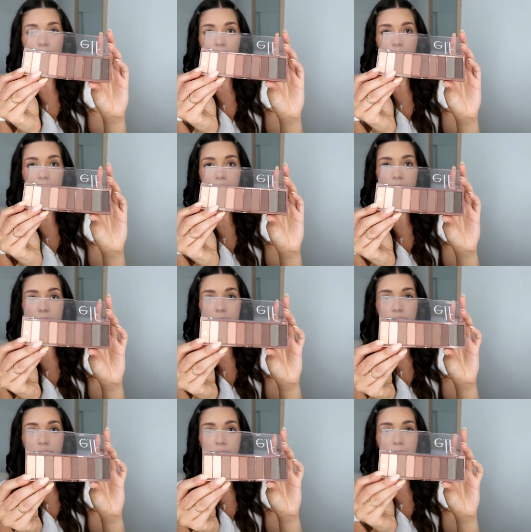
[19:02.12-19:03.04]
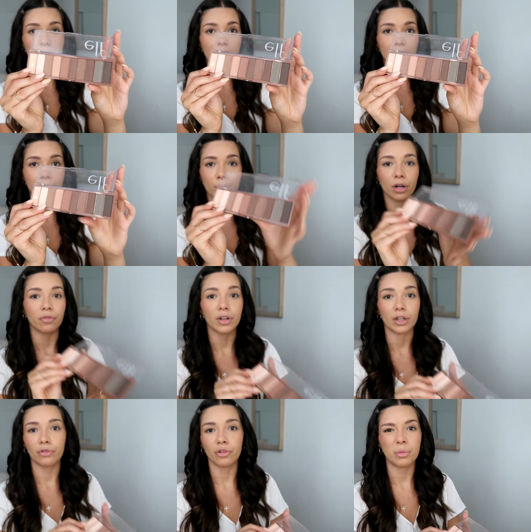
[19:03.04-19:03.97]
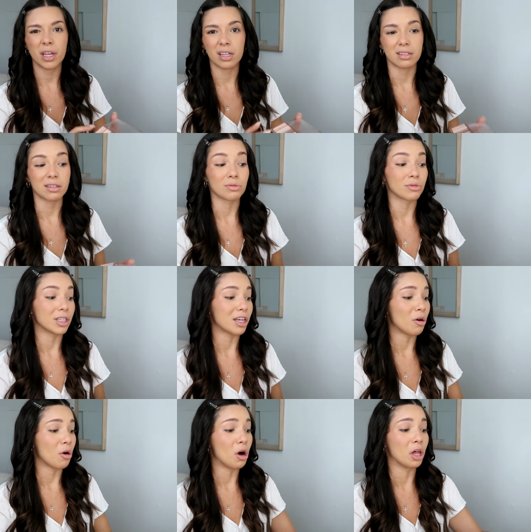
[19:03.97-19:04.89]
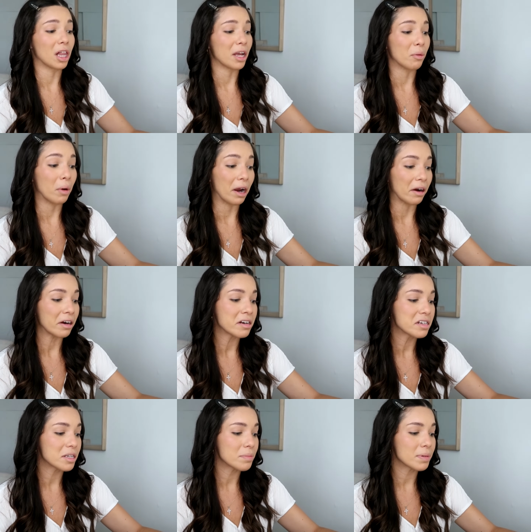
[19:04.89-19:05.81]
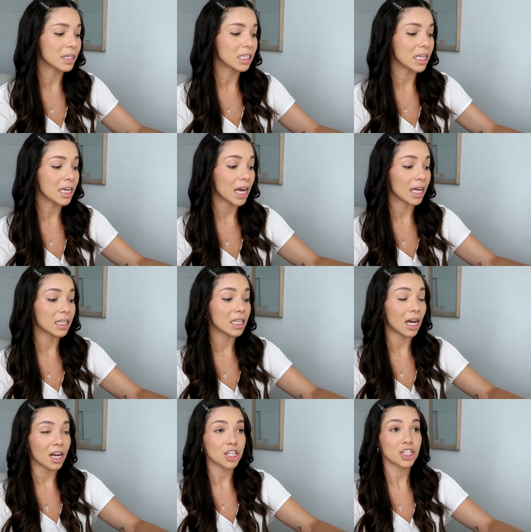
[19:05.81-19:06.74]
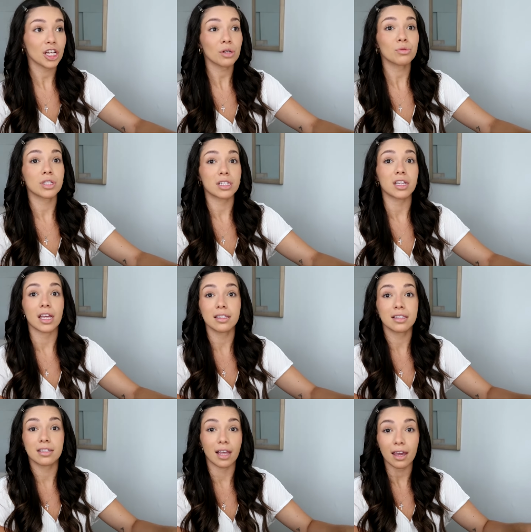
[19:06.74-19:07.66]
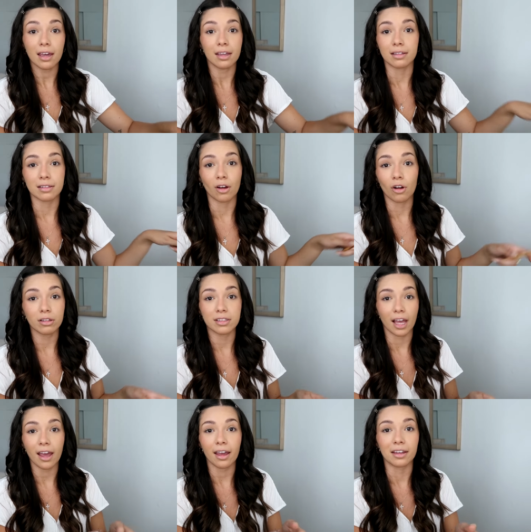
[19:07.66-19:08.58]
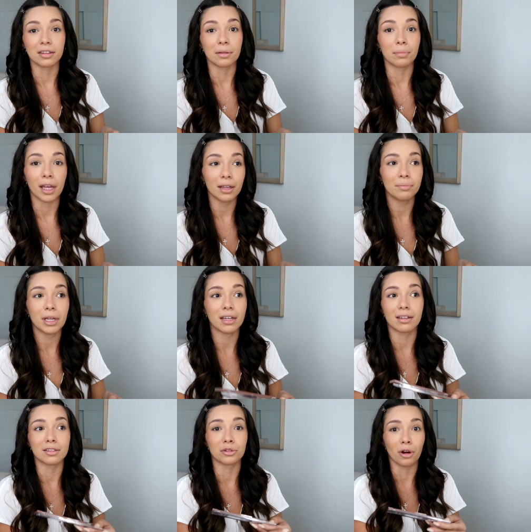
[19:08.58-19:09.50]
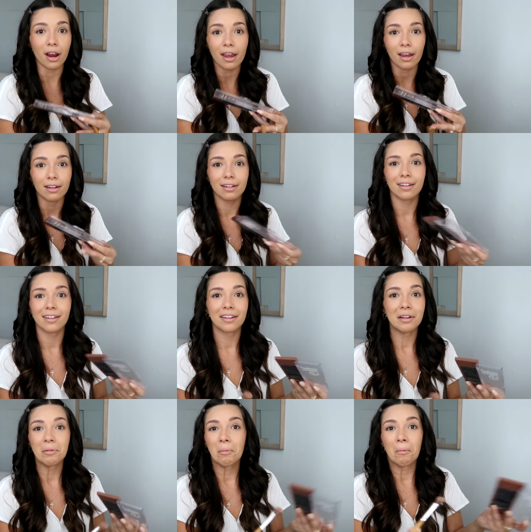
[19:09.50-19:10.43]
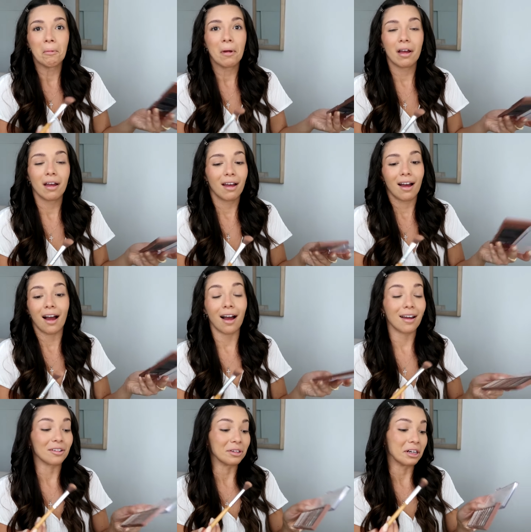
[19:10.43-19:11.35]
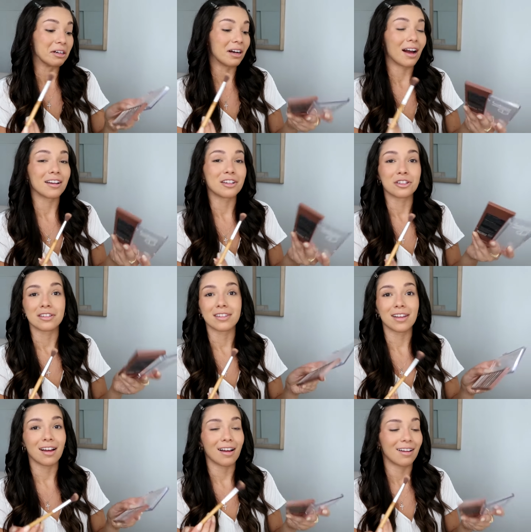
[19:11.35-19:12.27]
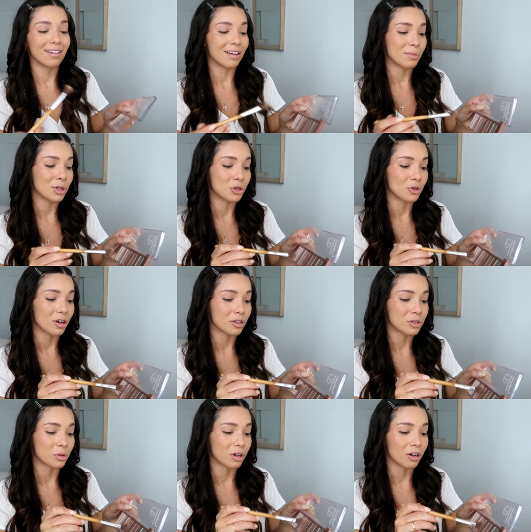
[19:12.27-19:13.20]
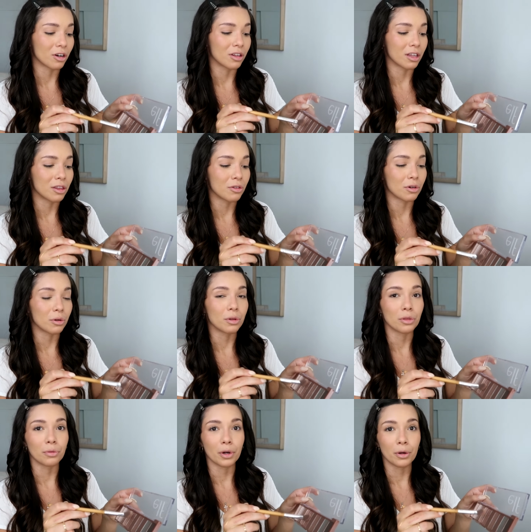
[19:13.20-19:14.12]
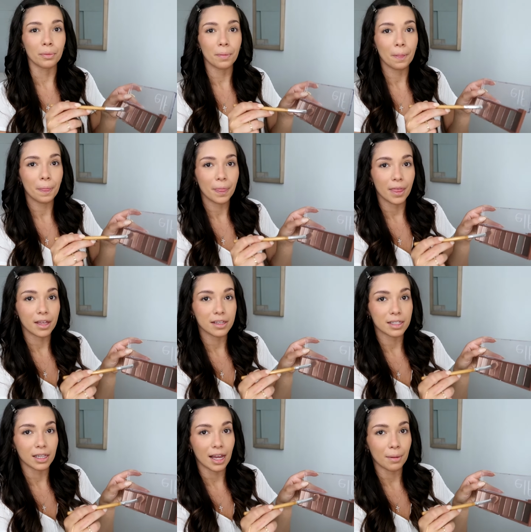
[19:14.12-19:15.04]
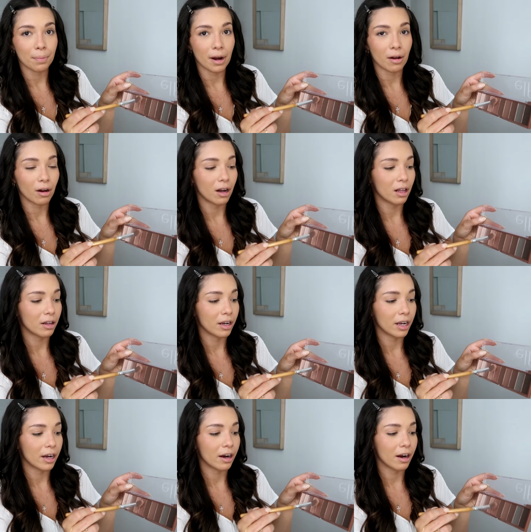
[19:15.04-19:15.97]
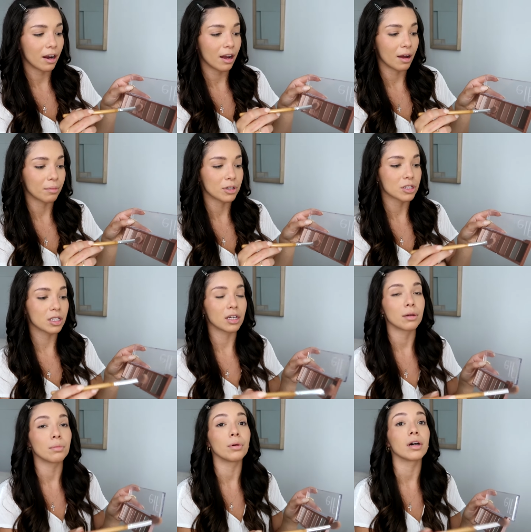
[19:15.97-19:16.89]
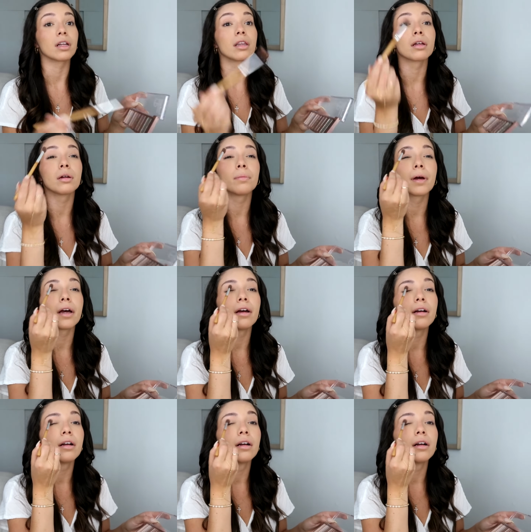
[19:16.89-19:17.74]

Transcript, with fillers: colors. Perfect for me because that's really all I wear typically. And the eyeshadow, it stays all day and the pigment is great. I don't know. I'm a drugstore girly through and through. This light brown color here, I'm just gonna put a little bit